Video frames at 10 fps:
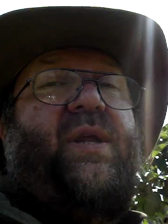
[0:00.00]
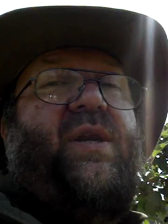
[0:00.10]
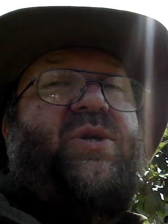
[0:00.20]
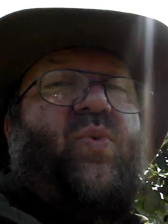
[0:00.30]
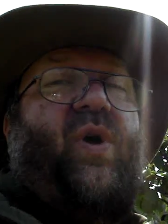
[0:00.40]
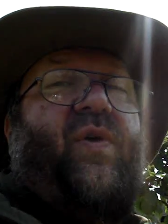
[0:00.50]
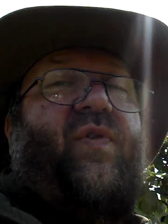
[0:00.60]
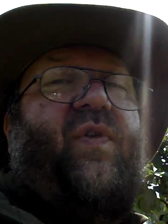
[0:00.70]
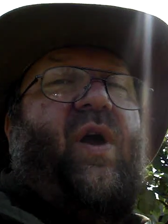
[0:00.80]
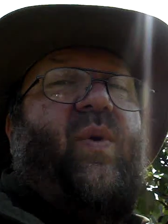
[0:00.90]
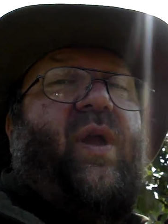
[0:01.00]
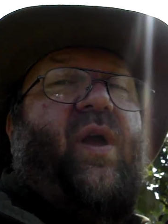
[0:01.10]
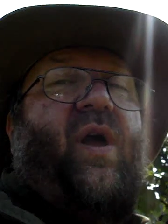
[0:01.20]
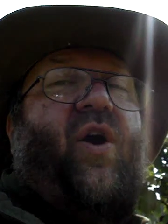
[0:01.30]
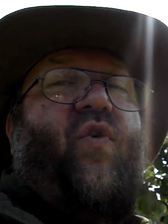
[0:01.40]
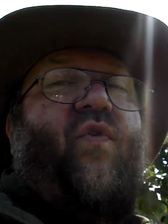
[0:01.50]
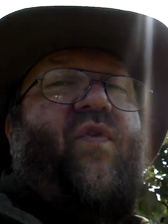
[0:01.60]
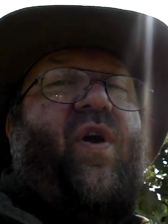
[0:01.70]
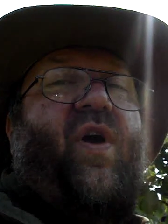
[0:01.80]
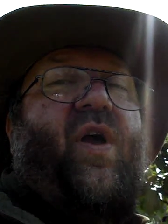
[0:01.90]
it is worth going
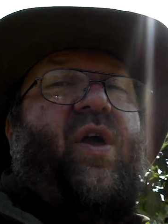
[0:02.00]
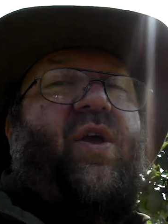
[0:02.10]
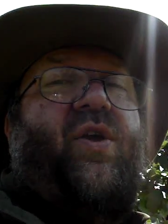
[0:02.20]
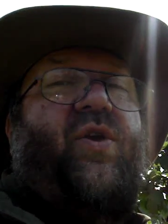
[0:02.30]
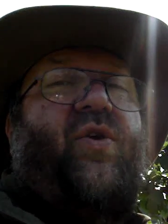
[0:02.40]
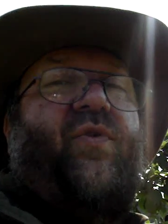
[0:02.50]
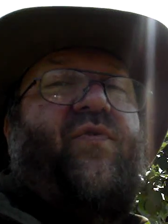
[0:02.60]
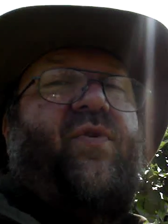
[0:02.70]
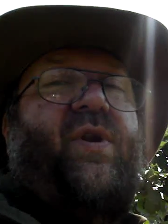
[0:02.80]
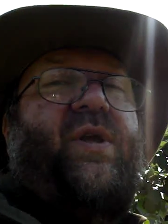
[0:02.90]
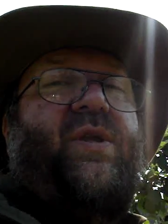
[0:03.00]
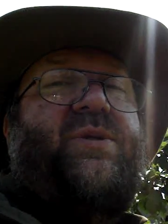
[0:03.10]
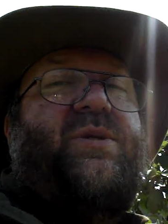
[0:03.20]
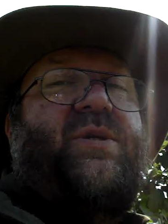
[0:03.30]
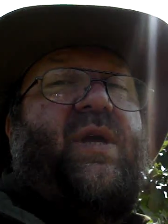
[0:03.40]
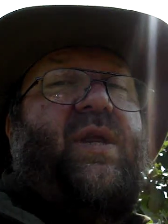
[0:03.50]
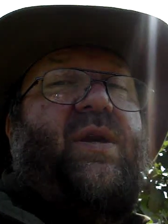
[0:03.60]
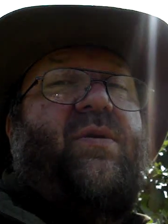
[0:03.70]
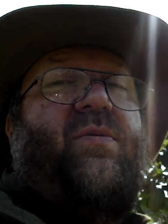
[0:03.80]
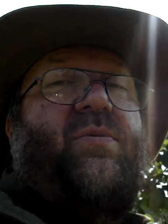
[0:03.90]
over your fruitlets
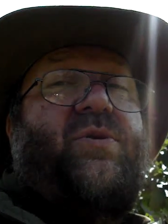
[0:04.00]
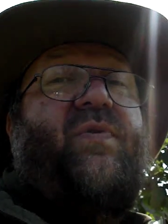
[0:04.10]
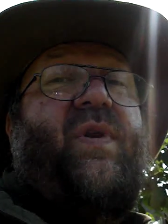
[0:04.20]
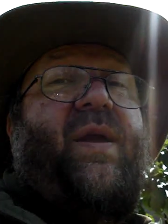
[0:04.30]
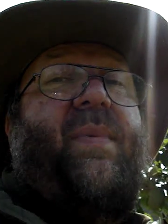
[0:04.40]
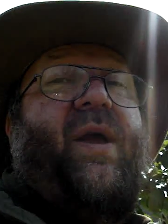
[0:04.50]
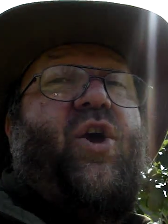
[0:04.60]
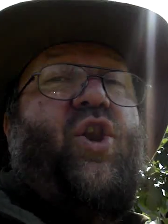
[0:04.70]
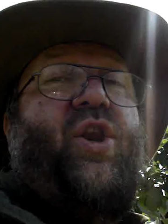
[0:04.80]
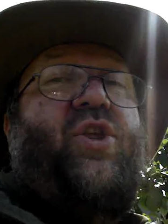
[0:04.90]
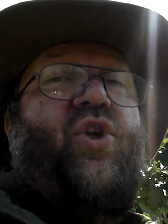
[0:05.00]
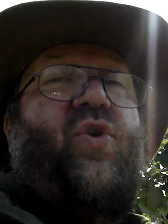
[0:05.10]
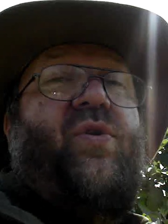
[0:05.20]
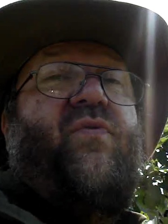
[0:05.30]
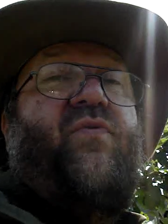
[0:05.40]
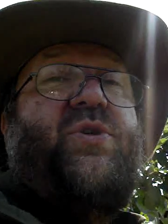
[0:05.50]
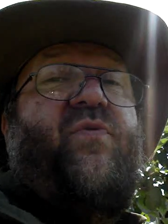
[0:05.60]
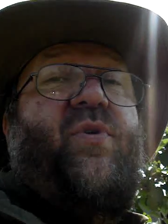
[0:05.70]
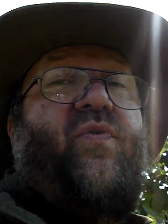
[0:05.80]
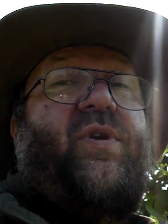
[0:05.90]
in sort of late May, early June, and just
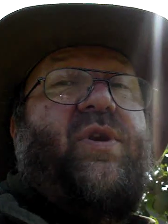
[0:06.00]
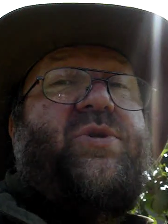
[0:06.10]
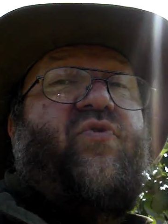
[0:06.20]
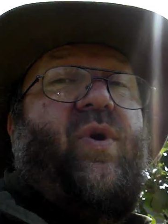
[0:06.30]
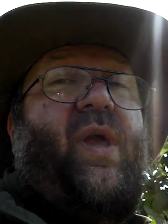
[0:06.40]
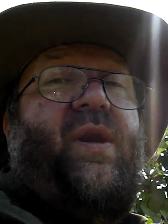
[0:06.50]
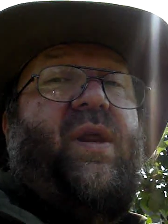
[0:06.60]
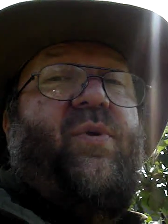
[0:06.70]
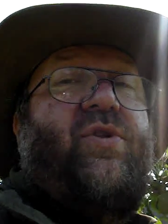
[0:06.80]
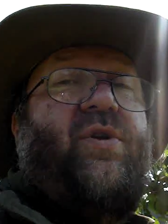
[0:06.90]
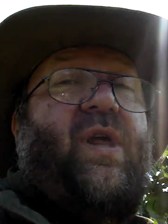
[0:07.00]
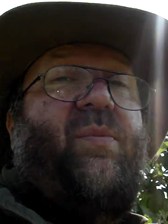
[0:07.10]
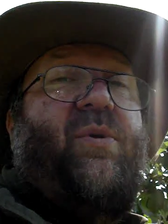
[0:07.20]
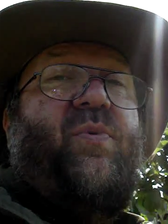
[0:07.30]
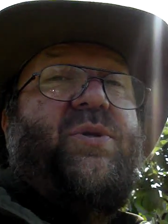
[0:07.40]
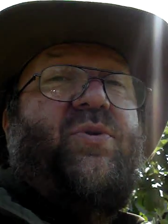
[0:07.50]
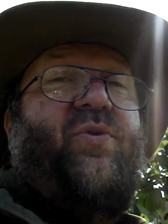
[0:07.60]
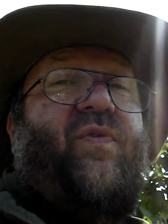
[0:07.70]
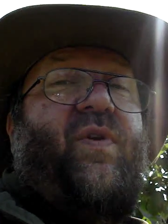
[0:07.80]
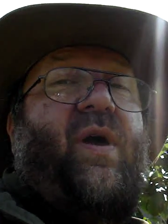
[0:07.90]
remove and destroy any which are damaged by
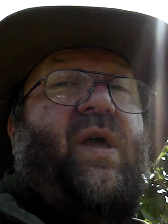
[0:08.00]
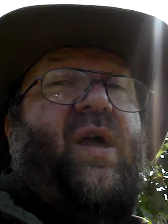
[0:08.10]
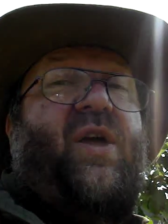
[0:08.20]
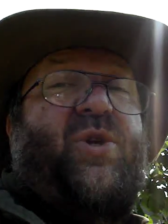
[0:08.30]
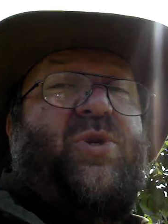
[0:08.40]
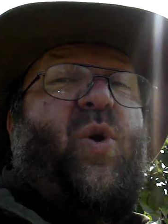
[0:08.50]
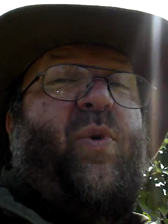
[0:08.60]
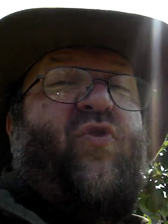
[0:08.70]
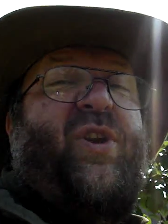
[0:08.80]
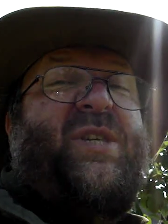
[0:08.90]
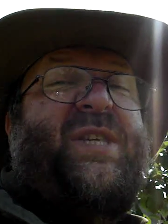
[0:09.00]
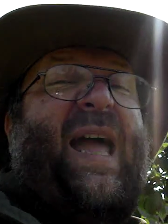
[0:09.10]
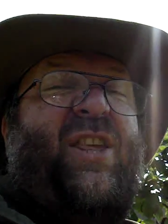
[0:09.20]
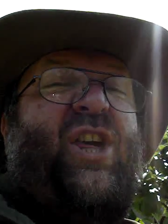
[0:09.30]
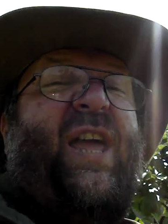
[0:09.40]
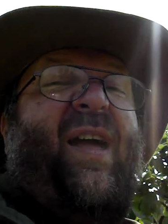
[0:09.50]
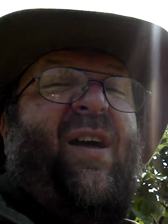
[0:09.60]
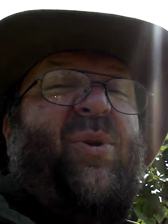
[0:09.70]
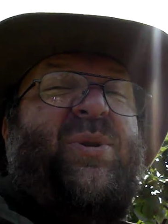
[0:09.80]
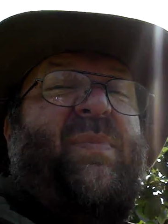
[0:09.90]
sawfly to stop the critters hatching
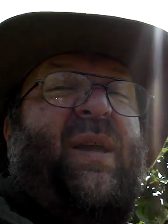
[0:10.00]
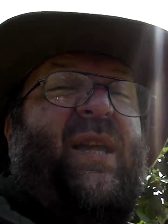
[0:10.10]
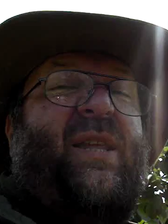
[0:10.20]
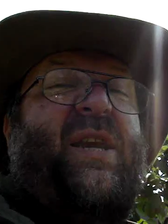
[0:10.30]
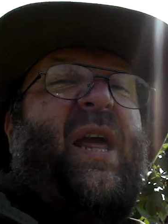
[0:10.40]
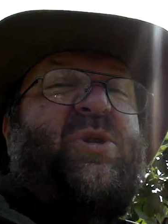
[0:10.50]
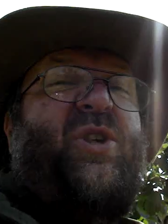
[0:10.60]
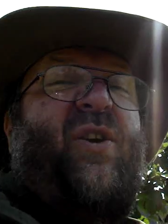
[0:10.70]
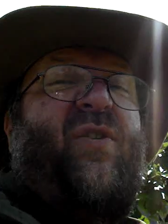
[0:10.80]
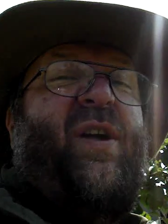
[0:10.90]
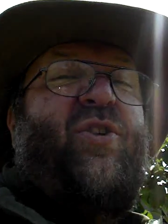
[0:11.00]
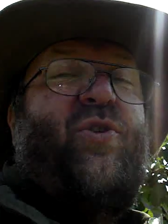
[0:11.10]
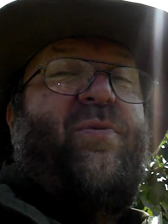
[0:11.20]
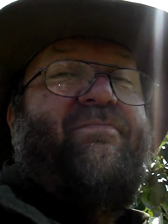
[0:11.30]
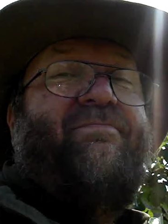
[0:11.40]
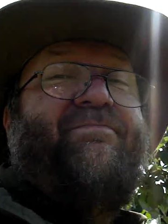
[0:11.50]
out and making the next generation.